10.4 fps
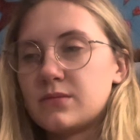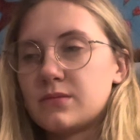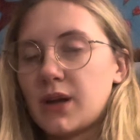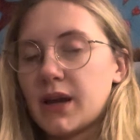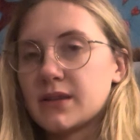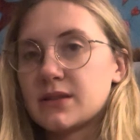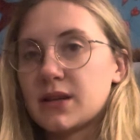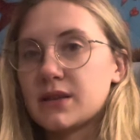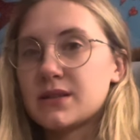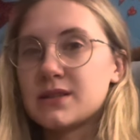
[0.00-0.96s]
I guess,
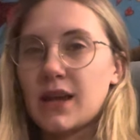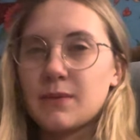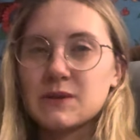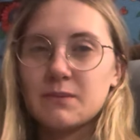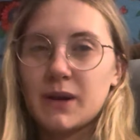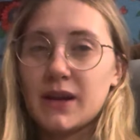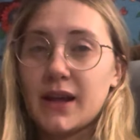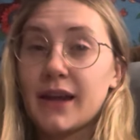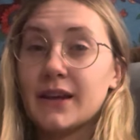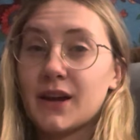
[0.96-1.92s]
like the same as
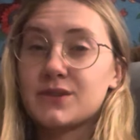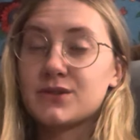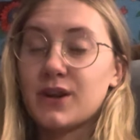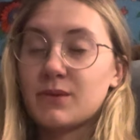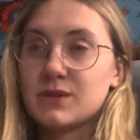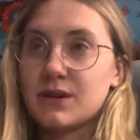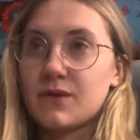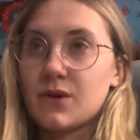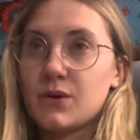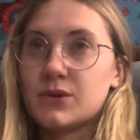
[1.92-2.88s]
Monday. Yesterday was
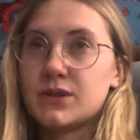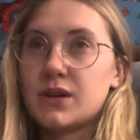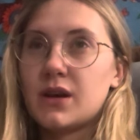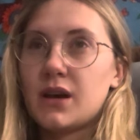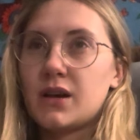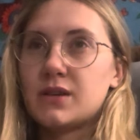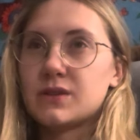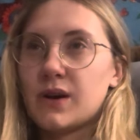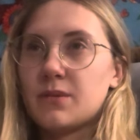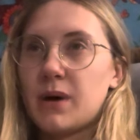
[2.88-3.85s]
difficult.
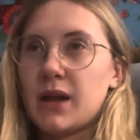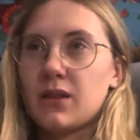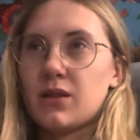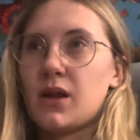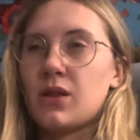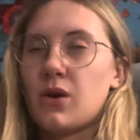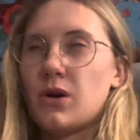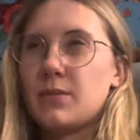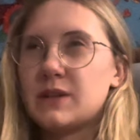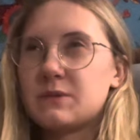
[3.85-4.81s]
So my
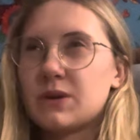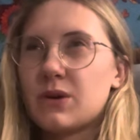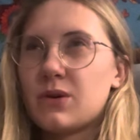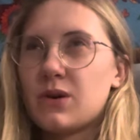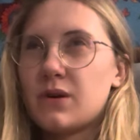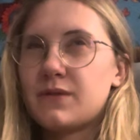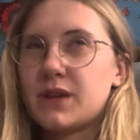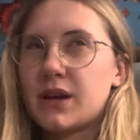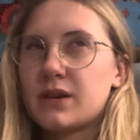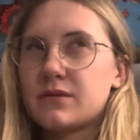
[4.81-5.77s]
alarm has been going off at
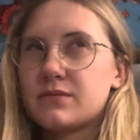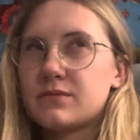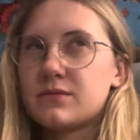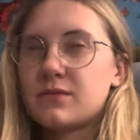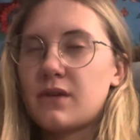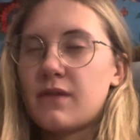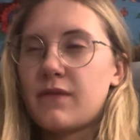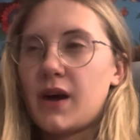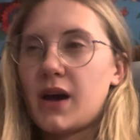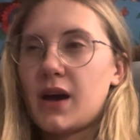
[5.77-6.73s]
like
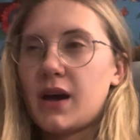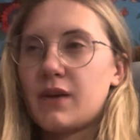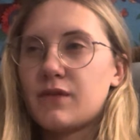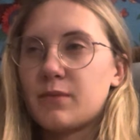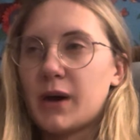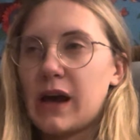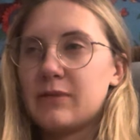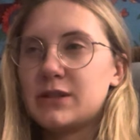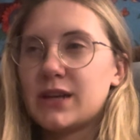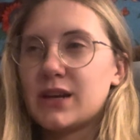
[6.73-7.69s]
5, but
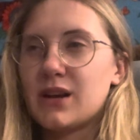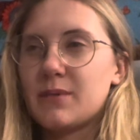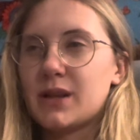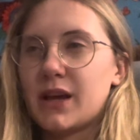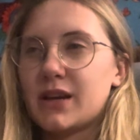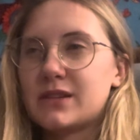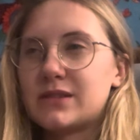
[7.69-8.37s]
I've been getting up at like